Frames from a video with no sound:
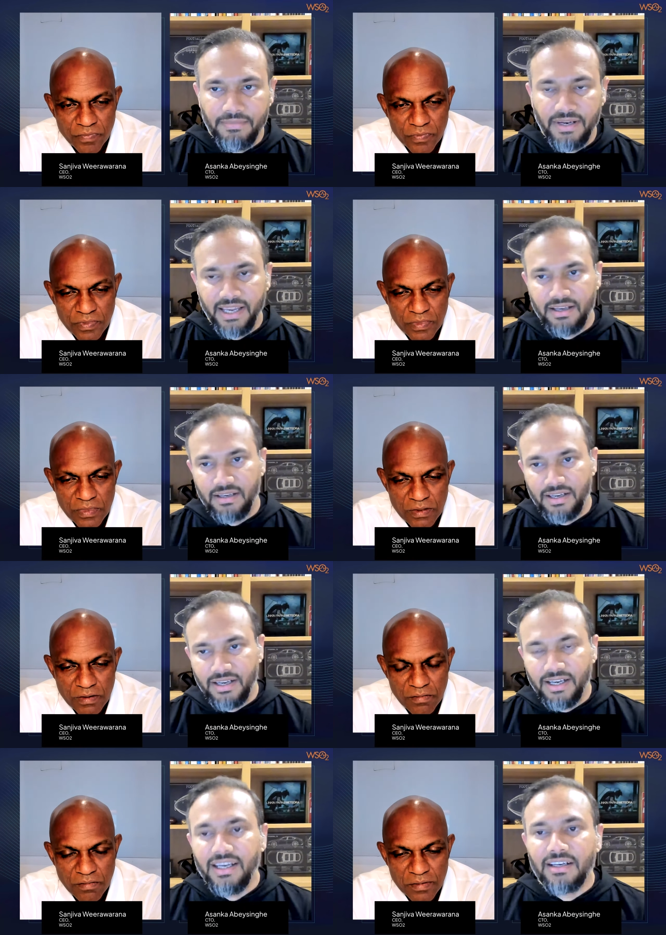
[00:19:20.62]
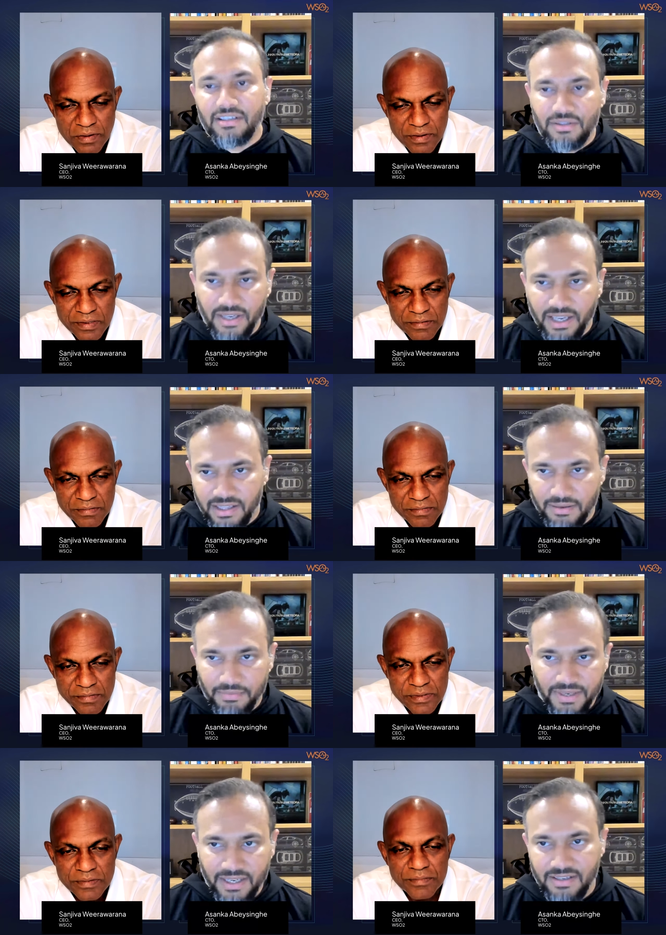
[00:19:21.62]
Speaker 1: like uh, connect
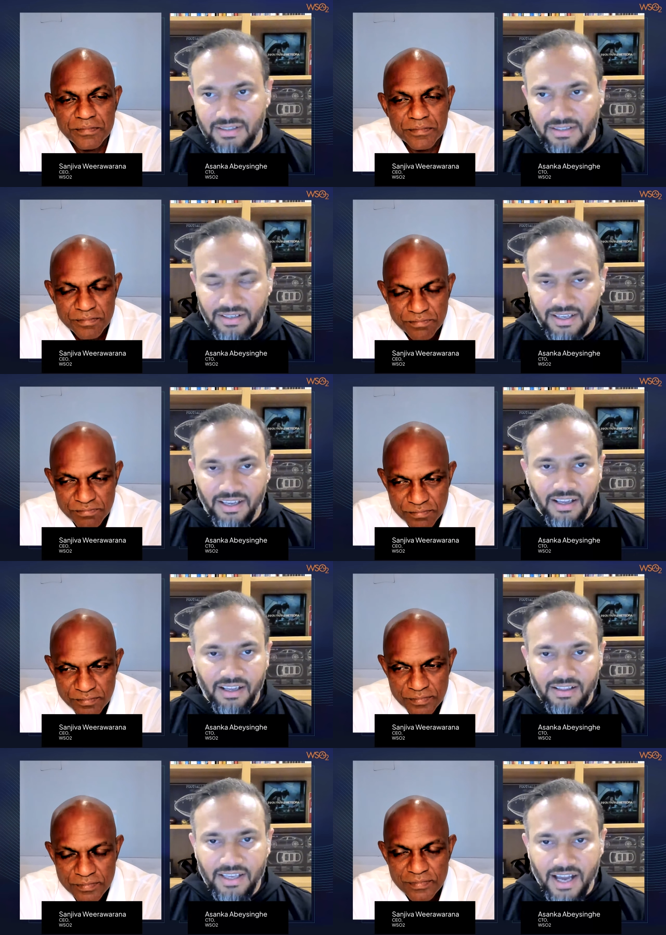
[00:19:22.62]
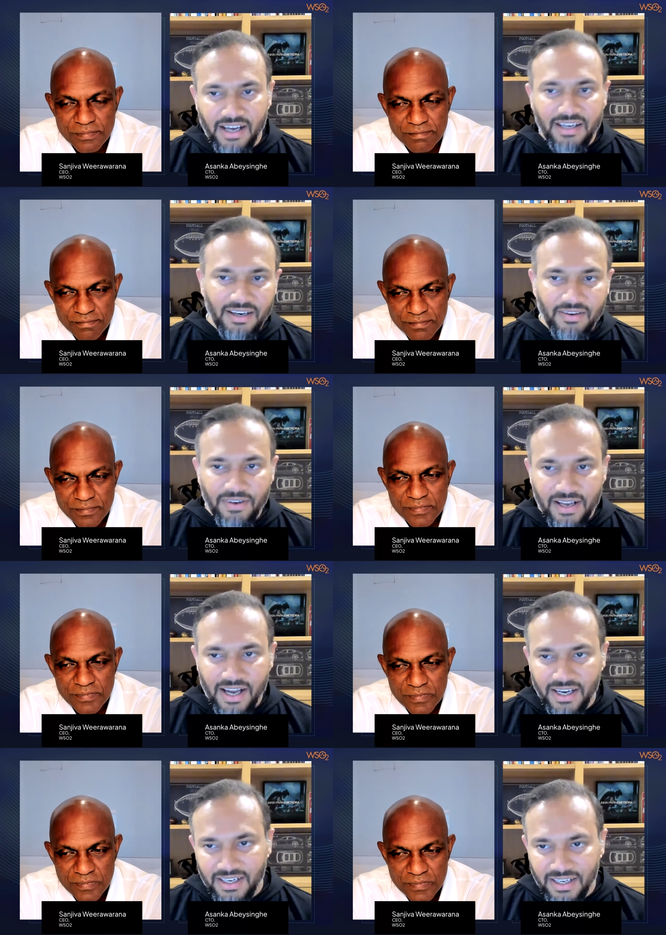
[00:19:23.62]
together because uh, the architect will
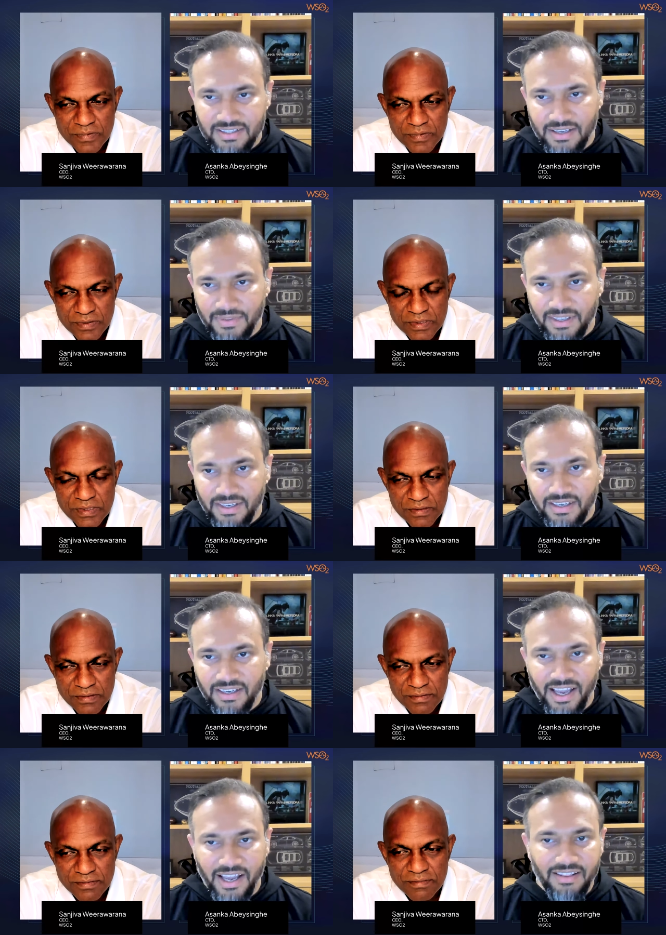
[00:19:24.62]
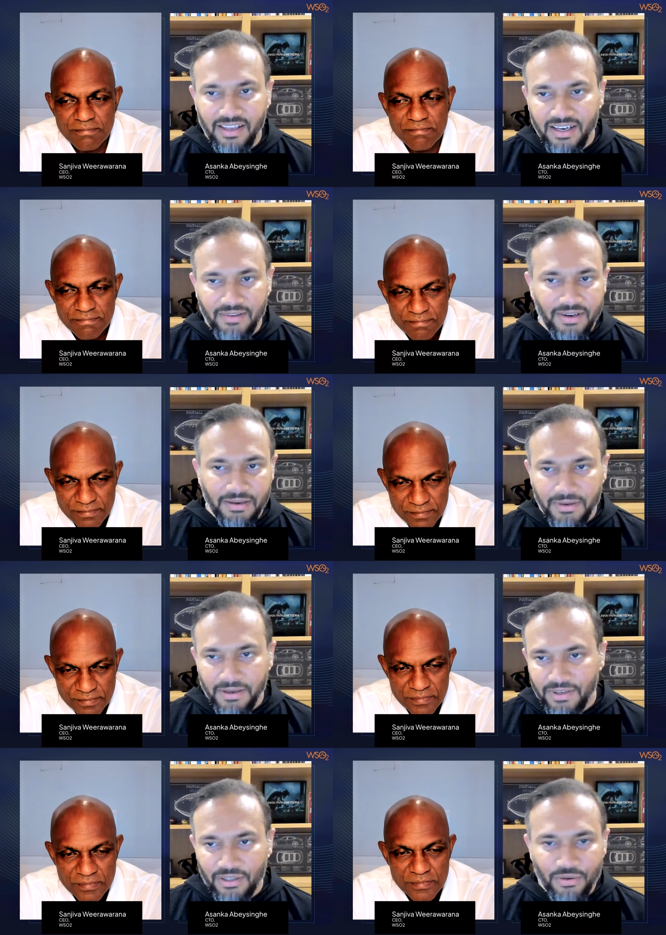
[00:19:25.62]
architect something and then
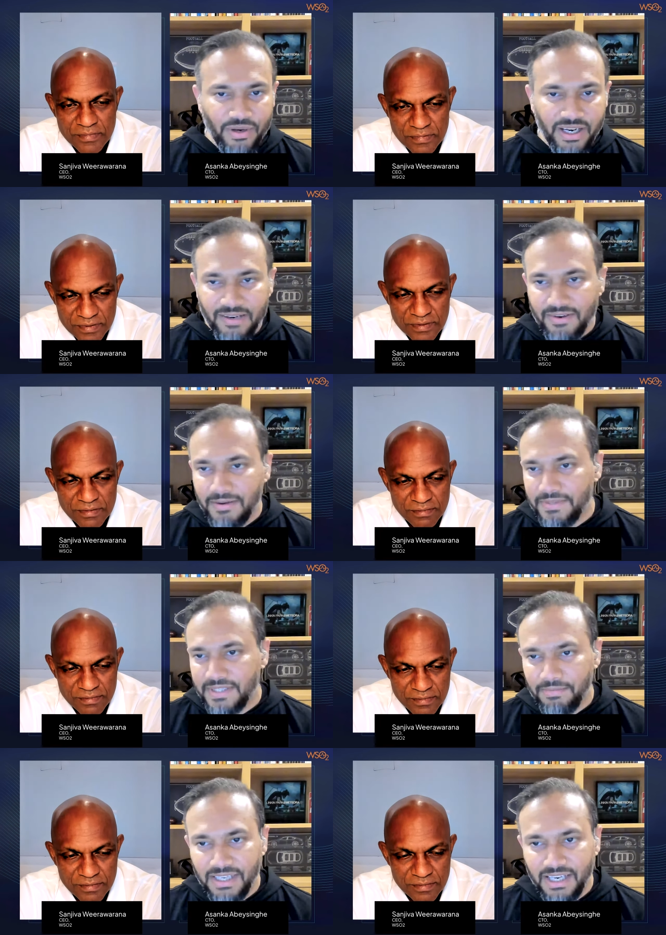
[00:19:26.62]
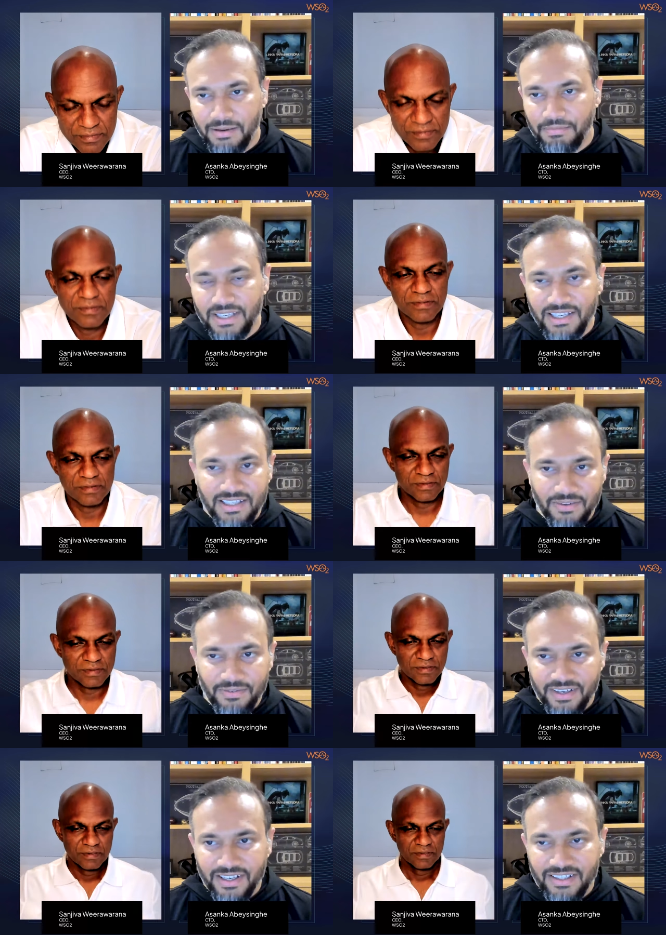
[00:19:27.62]
developer will go and develop something completely
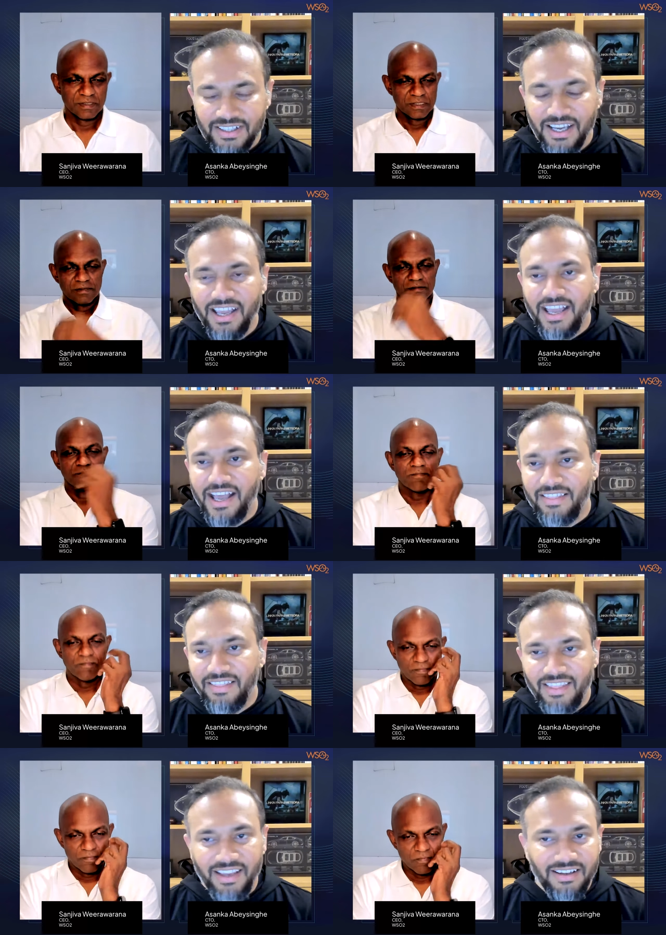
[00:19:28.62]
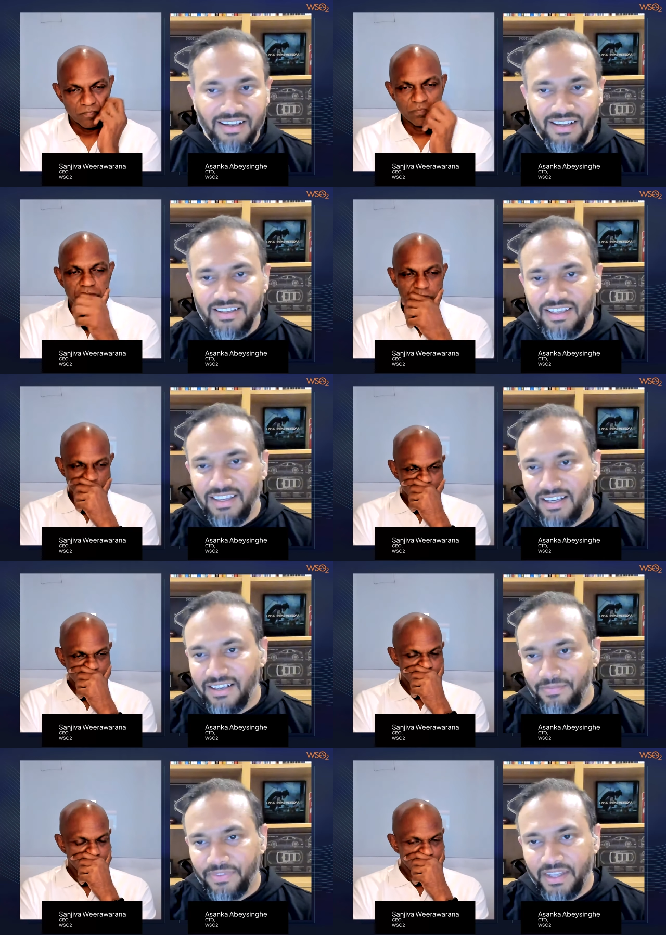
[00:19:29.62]
different and then the
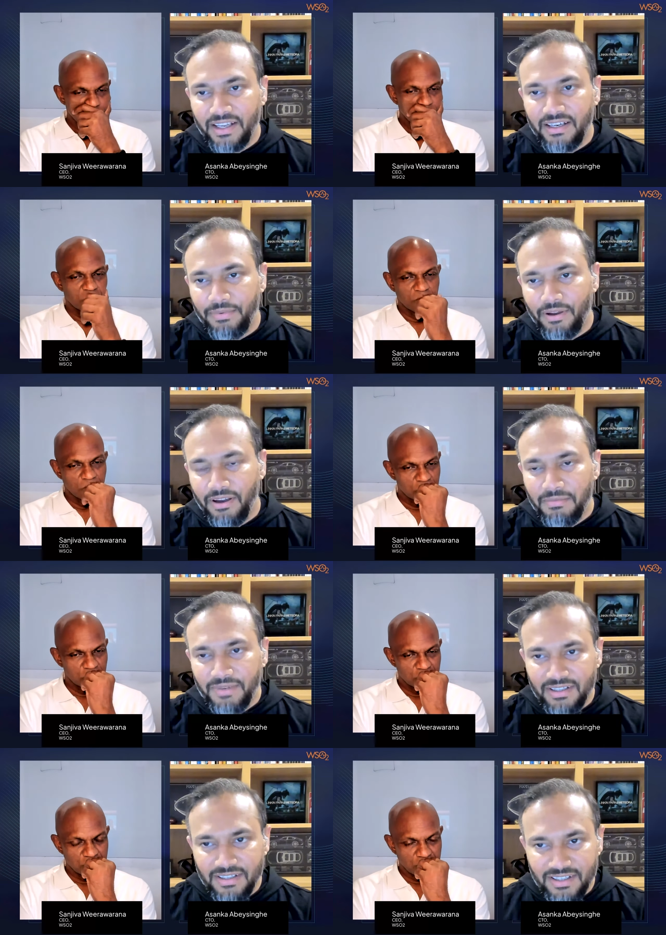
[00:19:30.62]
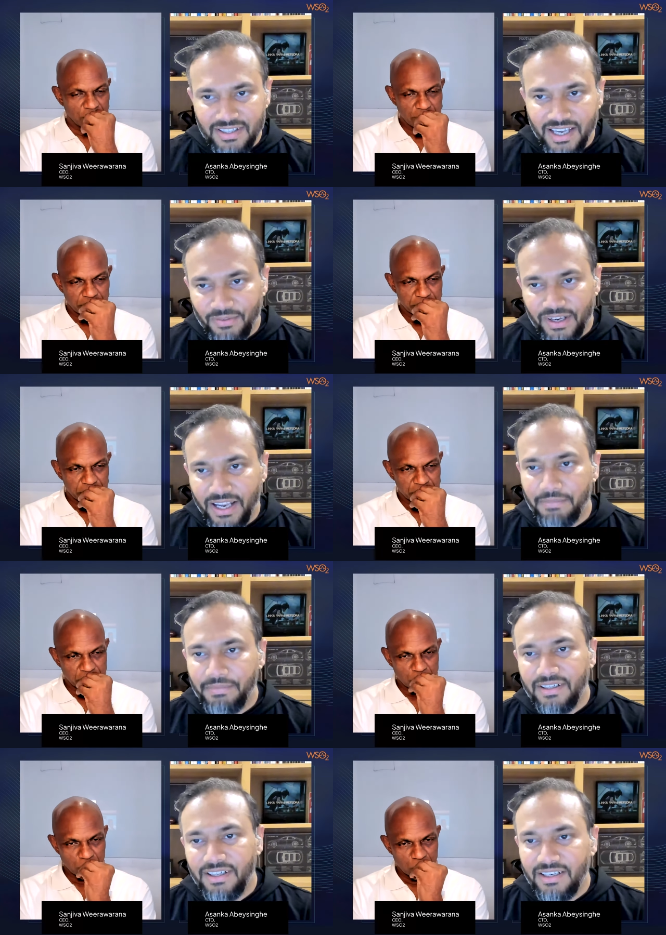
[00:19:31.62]
um, deployment side will
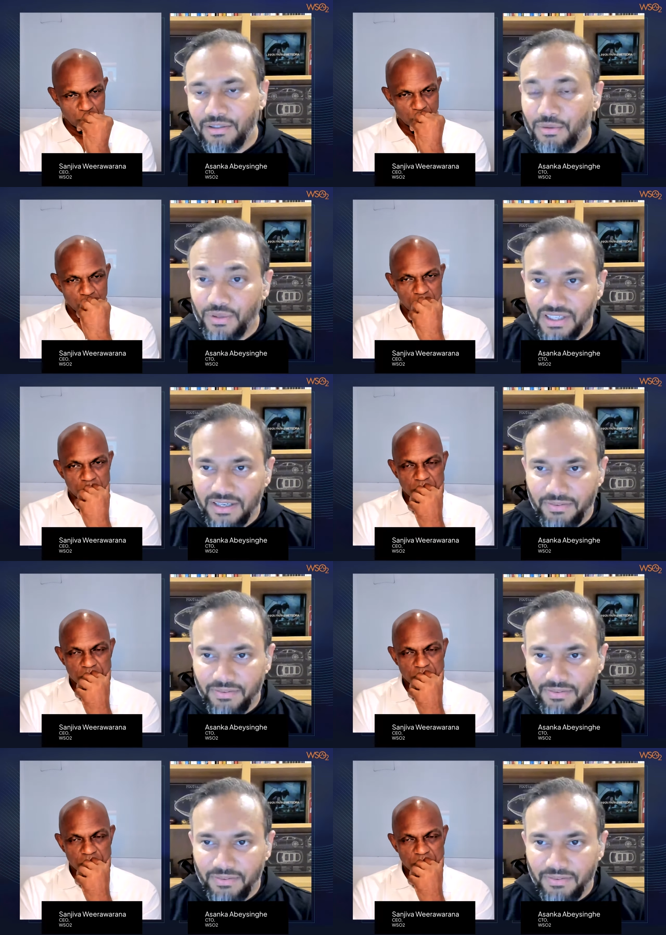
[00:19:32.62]
happen in a totally